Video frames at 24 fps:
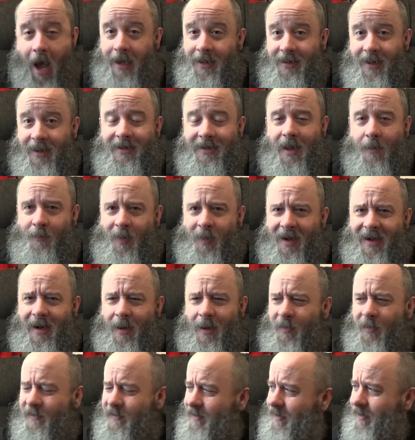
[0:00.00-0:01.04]
I like that
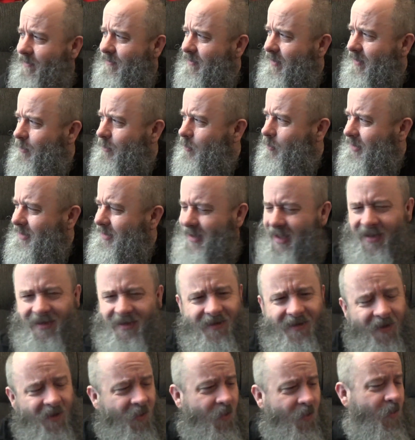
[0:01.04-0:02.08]
pineapple sauce. I really
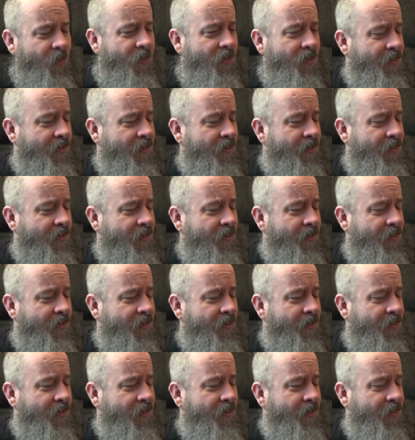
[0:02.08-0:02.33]
do.